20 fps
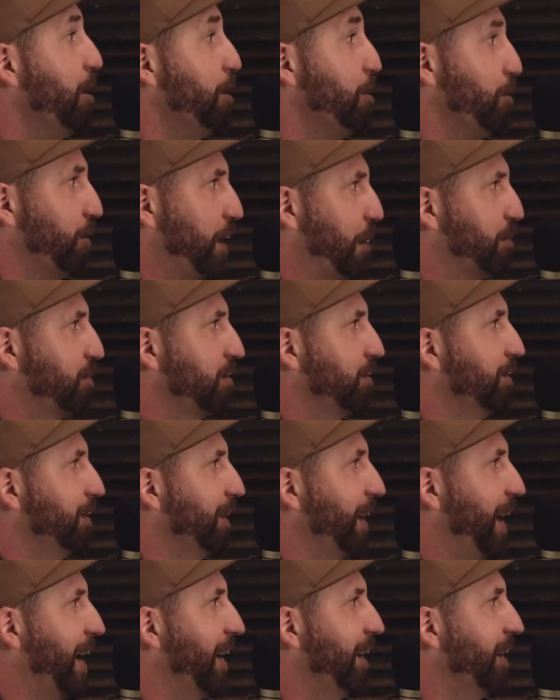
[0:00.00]
you can absolutely do
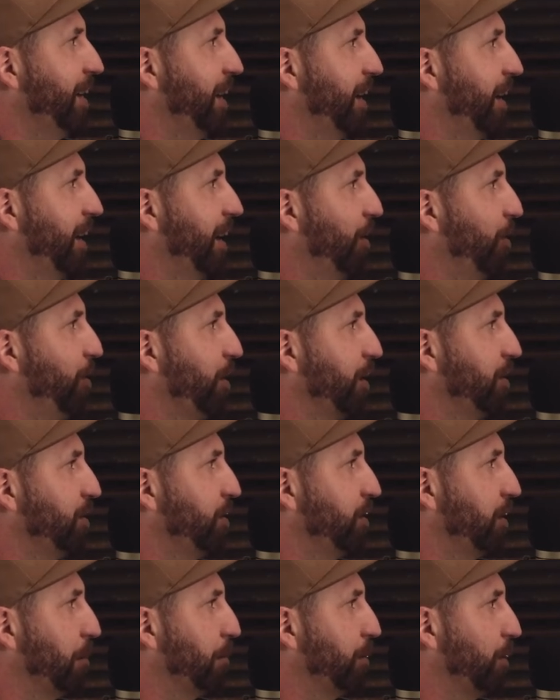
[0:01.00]
that, uh, or you can do
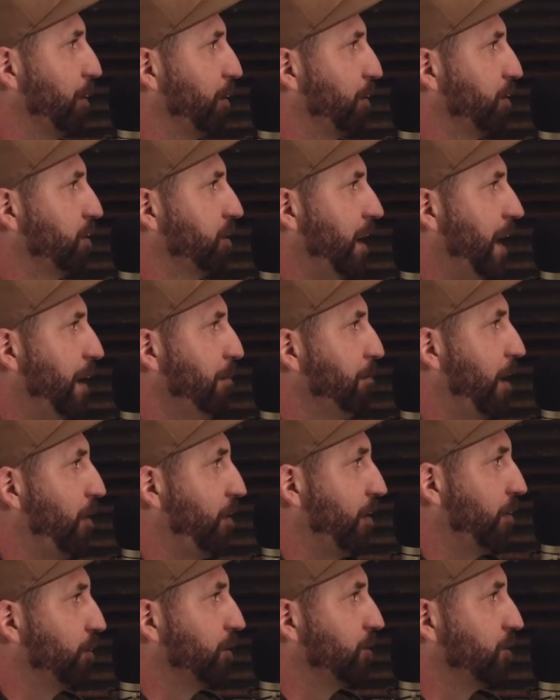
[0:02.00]
the broke sand
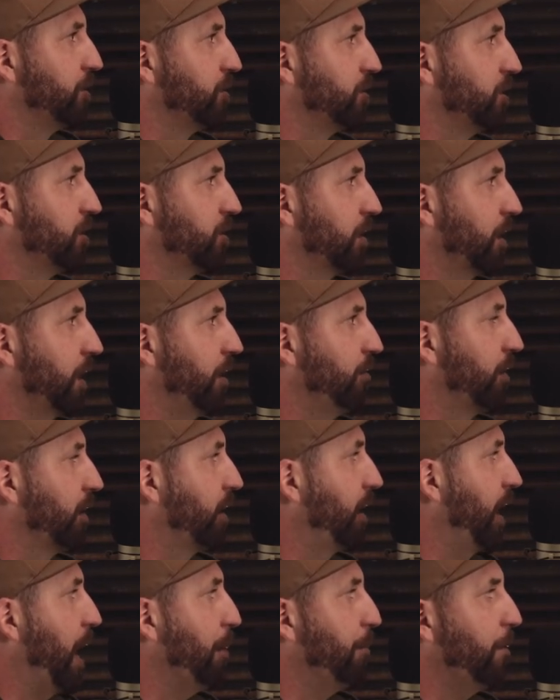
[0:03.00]
method, which is just leave the
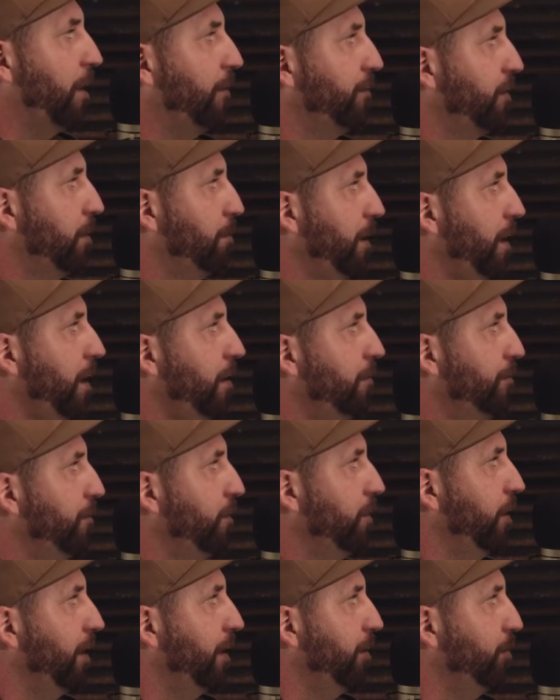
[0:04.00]
cap off the paint
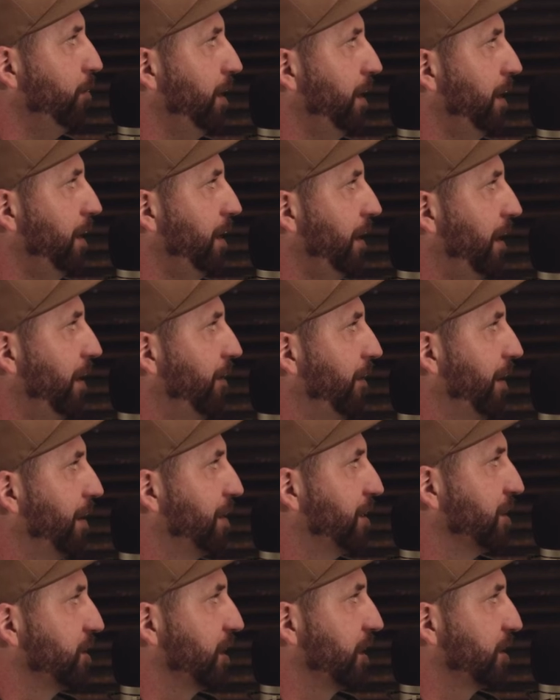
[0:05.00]
for like a mm-hmm. week, and then it
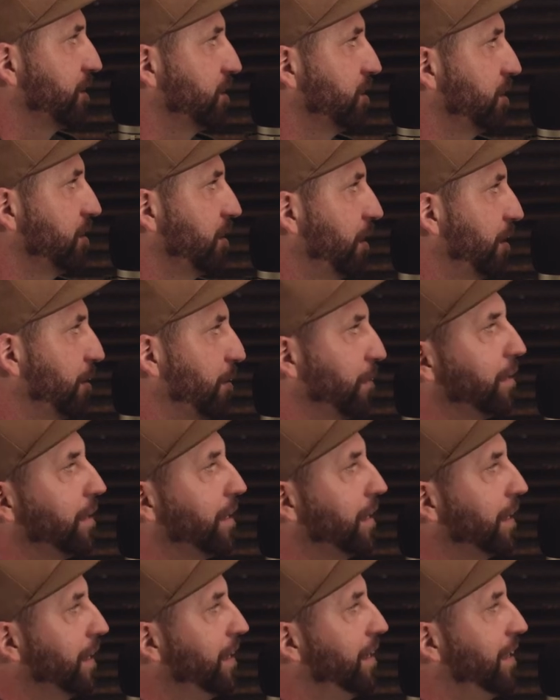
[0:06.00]
just like
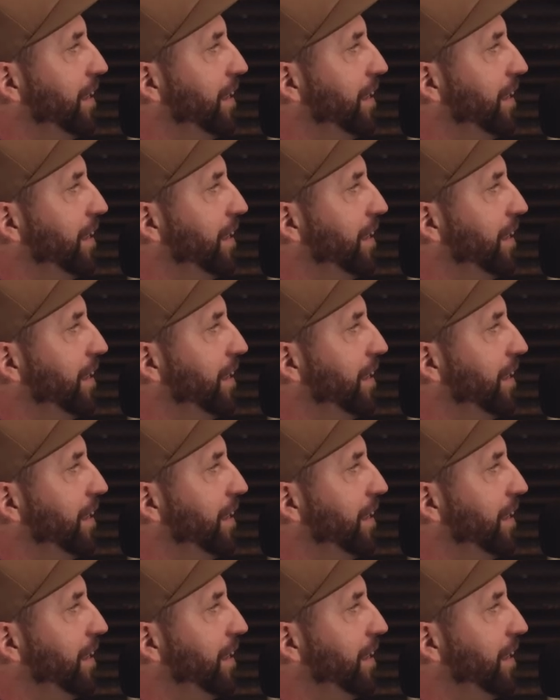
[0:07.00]
slowly.